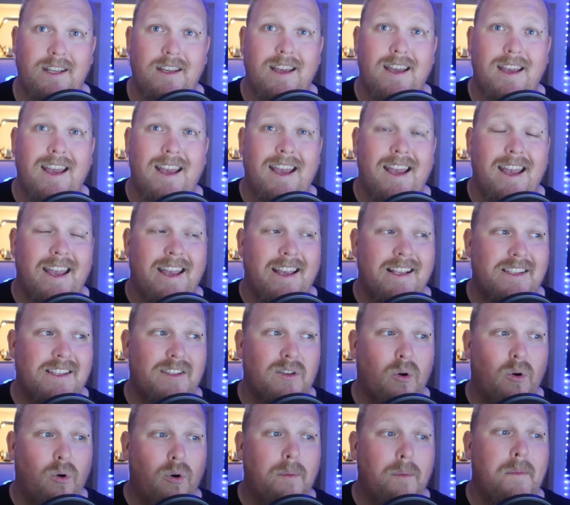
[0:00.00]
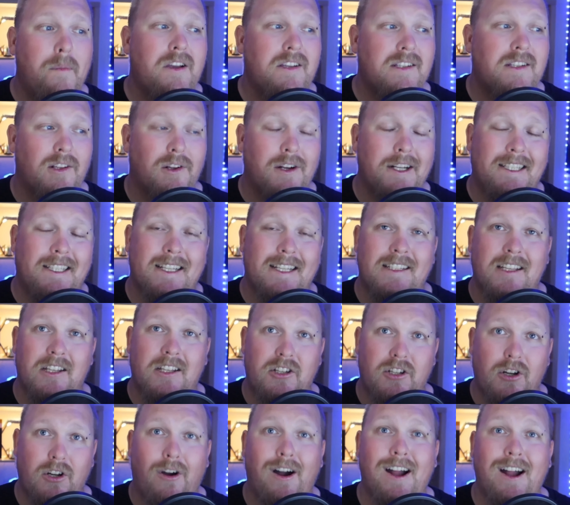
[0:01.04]
It's almost like there's a
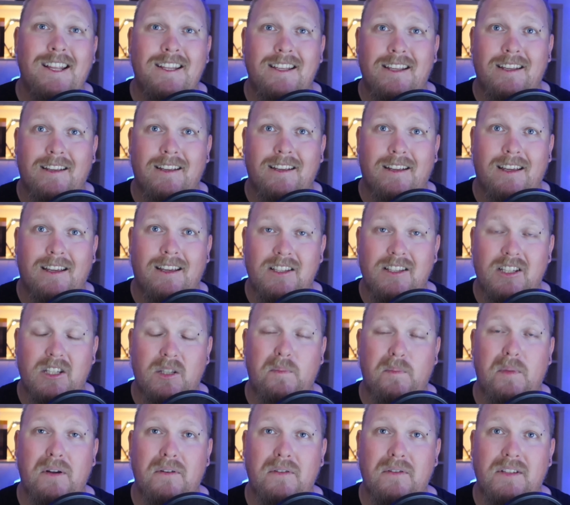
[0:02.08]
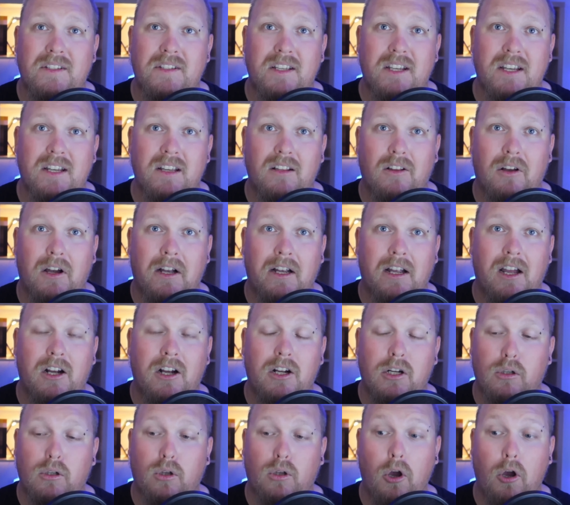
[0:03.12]
giant conspiracy, like a
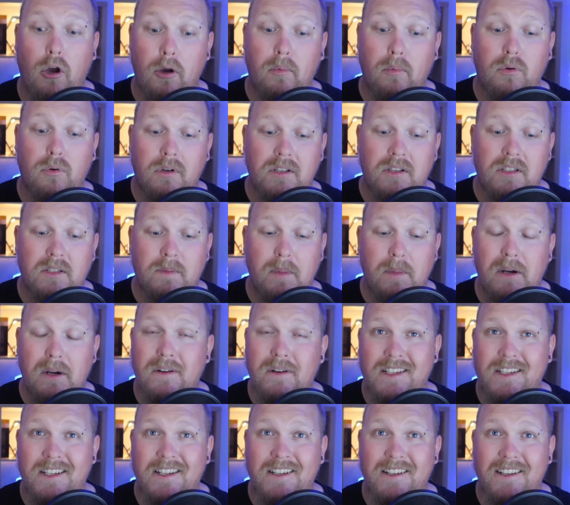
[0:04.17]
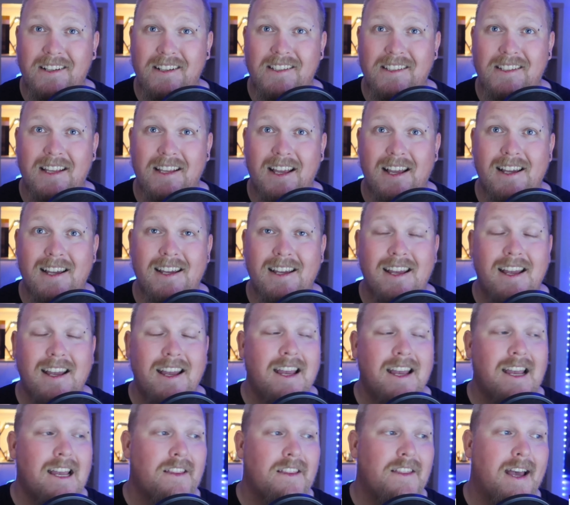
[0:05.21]
global conspiracy, you could say,
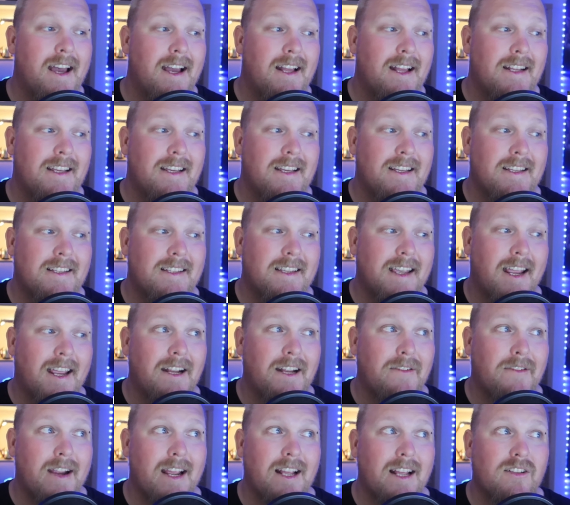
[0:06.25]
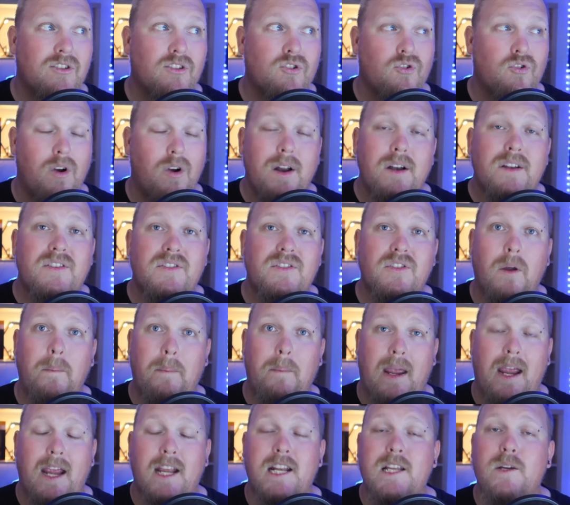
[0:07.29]
that is getting around trying to stop
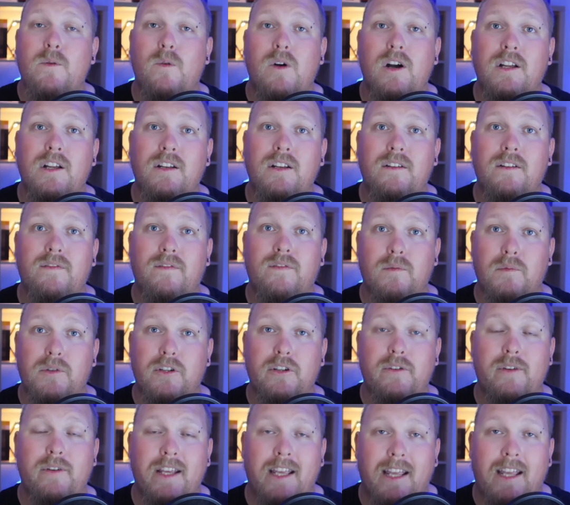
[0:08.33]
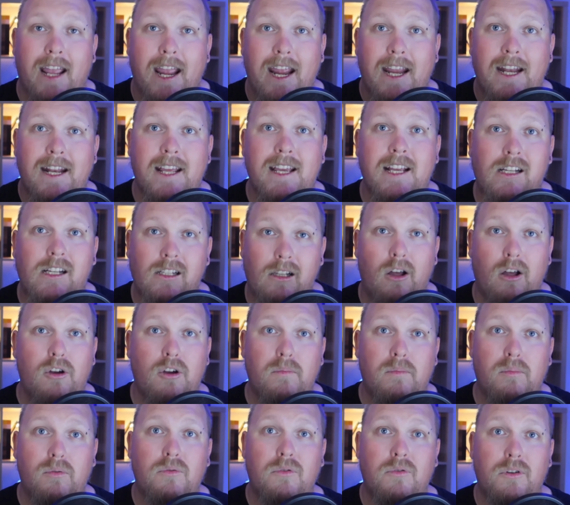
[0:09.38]
anyone from doing any global
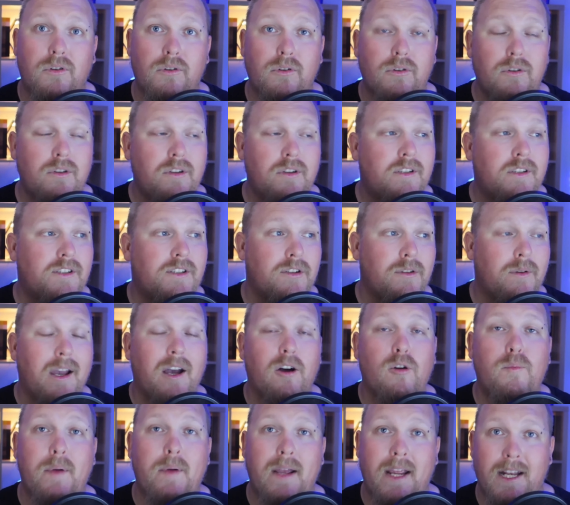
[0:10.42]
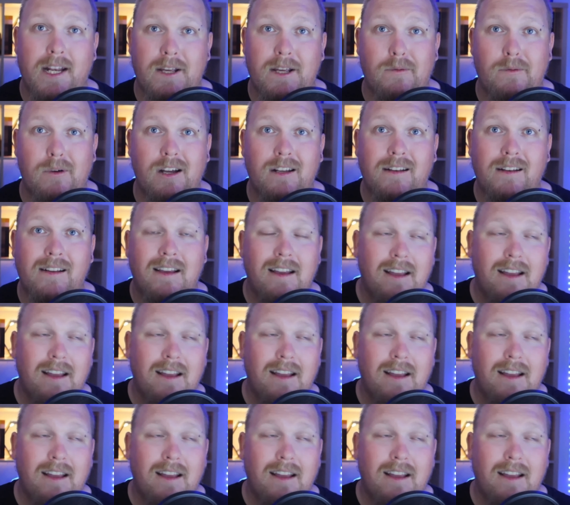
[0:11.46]
good to help anyone.